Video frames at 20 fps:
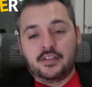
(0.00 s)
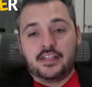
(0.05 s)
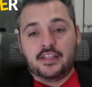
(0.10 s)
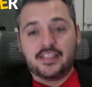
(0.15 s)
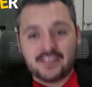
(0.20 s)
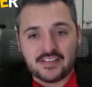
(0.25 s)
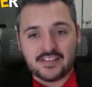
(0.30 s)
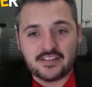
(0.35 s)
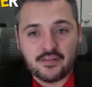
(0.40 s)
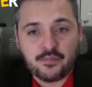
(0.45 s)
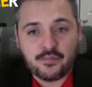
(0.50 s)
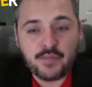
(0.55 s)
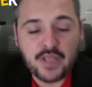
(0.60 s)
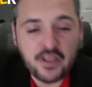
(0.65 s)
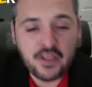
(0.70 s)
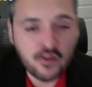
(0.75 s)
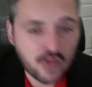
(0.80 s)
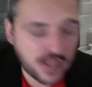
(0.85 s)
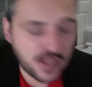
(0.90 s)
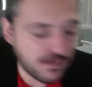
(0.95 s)
This is the
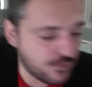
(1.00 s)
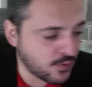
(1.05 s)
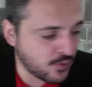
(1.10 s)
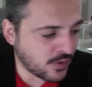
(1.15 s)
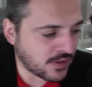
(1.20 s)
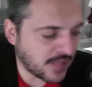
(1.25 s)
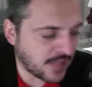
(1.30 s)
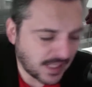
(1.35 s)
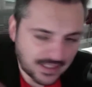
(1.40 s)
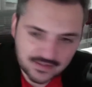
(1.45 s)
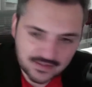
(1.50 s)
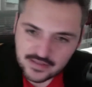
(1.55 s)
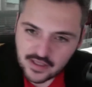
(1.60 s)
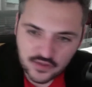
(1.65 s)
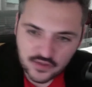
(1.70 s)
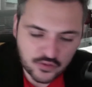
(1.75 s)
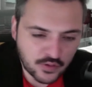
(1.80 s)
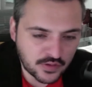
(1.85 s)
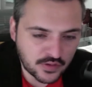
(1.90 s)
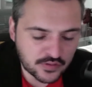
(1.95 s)
video. If you guys, like I
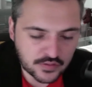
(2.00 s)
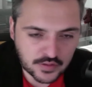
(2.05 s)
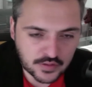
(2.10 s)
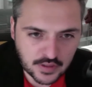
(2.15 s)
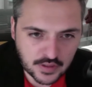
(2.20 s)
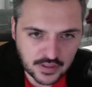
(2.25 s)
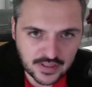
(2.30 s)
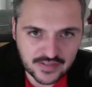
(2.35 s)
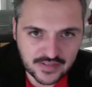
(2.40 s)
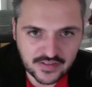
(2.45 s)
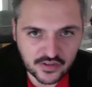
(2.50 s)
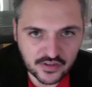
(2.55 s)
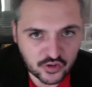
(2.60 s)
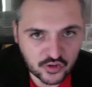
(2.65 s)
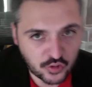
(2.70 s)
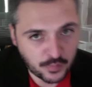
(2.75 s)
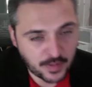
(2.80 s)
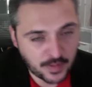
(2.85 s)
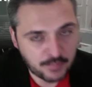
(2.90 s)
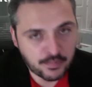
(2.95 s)
said, you guys listen
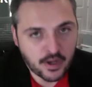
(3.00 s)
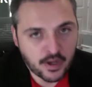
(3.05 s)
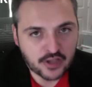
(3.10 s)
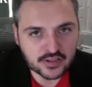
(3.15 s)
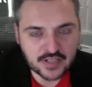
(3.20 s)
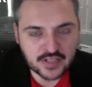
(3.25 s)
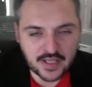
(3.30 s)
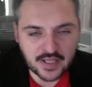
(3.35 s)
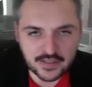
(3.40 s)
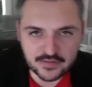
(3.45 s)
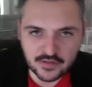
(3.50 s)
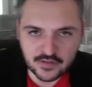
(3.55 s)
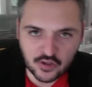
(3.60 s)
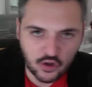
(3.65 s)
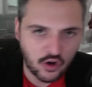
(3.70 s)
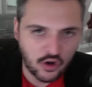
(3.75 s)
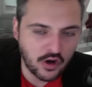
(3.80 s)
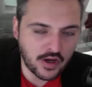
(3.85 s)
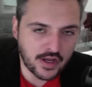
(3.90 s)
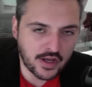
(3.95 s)
to my podcast,
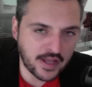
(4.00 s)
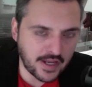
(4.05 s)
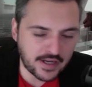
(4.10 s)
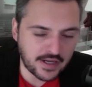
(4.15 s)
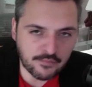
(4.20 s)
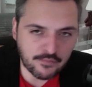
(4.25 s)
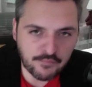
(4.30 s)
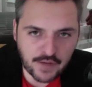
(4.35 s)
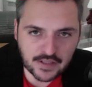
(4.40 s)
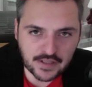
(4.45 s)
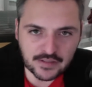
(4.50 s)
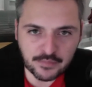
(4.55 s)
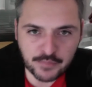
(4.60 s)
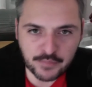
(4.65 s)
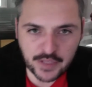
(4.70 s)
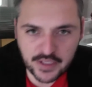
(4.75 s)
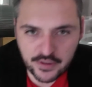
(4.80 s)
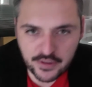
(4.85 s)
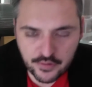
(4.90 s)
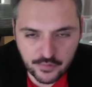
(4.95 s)
go ahead and find the
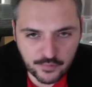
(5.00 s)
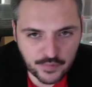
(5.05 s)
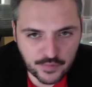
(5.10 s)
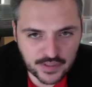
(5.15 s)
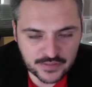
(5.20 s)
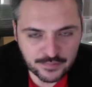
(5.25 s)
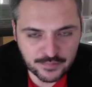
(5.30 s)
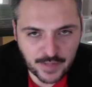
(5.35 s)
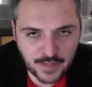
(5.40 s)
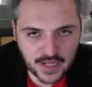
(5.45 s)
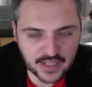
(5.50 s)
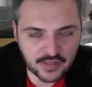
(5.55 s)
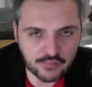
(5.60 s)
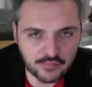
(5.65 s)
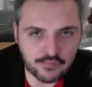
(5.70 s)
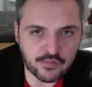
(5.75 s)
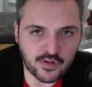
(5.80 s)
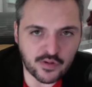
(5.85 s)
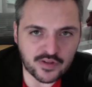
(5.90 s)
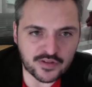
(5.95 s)
video, Hispanic
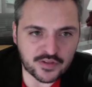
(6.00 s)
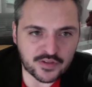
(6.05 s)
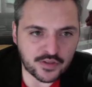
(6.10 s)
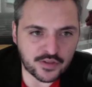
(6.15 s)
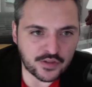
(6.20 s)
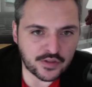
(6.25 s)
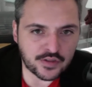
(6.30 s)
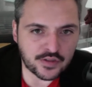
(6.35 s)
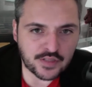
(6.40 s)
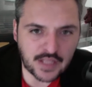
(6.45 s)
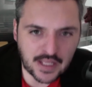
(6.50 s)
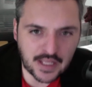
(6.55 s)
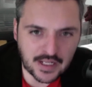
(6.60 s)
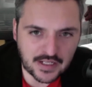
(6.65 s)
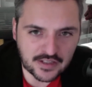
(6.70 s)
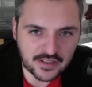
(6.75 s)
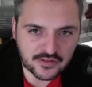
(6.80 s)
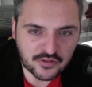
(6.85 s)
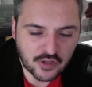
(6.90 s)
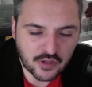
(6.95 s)
Influencers.
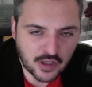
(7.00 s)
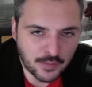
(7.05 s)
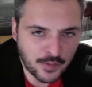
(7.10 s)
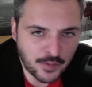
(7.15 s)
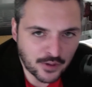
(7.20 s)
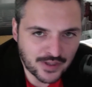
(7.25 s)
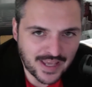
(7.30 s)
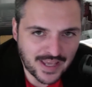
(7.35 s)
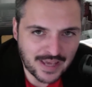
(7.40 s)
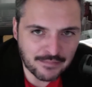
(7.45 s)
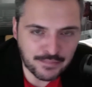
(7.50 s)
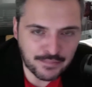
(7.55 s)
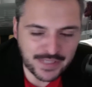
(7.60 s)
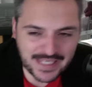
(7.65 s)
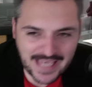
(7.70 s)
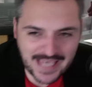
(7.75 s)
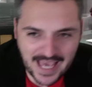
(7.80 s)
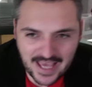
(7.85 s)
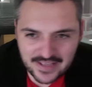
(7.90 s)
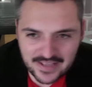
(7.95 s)
Let's talk about
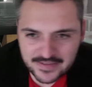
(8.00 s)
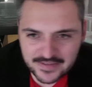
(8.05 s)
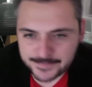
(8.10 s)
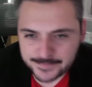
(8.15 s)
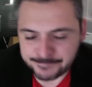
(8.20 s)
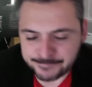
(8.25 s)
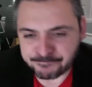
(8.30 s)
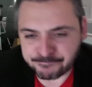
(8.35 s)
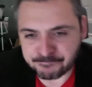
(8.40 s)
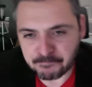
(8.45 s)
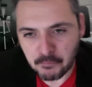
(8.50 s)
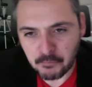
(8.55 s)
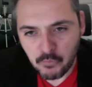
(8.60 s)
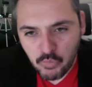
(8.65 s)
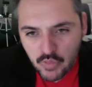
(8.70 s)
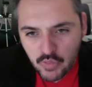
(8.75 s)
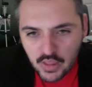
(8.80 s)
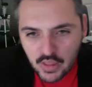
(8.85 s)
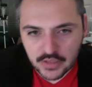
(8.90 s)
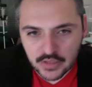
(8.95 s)
KPIs.
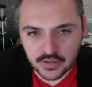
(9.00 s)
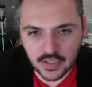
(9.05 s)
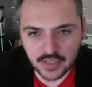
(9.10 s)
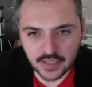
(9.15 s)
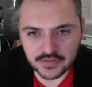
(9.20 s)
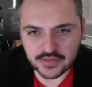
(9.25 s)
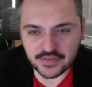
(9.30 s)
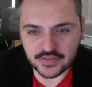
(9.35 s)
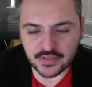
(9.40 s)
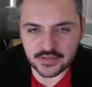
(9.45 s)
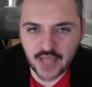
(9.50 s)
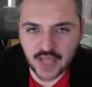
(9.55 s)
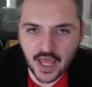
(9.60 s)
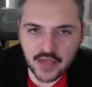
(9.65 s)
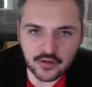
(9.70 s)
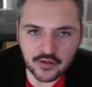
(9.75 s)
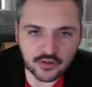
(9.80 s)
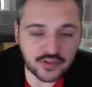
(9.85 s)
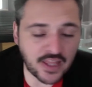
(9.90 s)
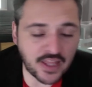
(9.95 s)
And that's it, the
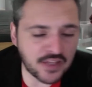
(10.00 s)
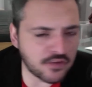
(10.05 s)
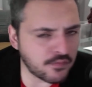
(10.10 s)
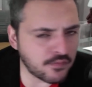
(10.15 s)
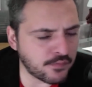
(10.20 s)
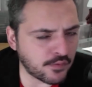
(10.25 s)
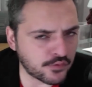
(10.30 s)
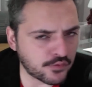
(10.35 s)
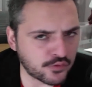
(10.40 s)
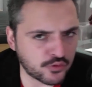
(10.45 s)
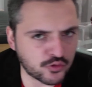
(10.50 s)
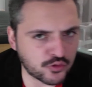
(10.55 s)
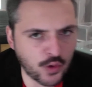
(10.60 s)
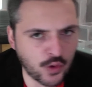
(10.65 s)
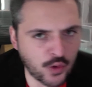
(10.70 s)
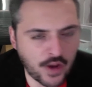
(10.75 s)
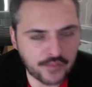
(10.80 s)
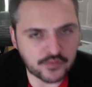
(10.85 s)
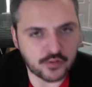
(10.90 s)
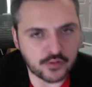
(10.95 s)
title. Thank you for
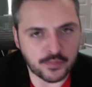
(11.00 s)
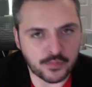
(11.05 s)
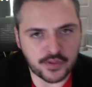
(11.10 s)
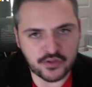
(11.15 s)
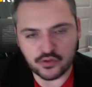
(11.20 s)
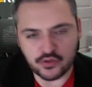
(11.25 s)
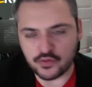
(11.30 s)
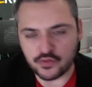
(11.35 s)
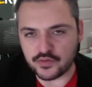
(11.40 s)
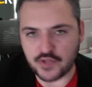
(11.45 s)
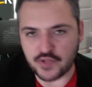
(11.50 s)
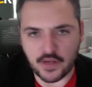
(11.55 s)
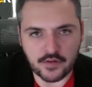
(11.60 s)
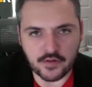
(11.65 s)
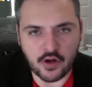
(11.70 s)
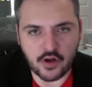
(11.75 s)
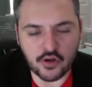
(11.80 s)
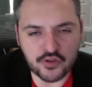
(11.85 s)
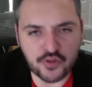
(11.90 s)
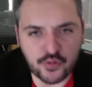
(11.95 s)
subscribing to my YouTube
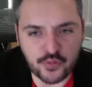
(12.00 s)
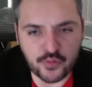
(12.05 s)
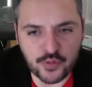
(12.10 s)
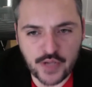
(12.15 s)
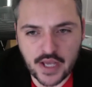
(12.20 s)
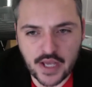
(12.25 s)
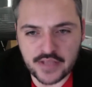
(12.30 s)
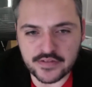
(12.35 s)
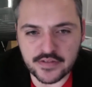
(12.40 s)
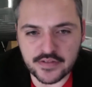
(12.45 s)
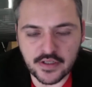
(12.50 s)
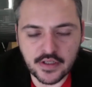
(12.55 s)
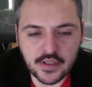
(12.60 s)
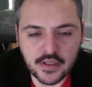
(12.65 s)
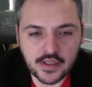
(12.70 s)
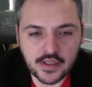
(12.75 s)
channel, all you guys.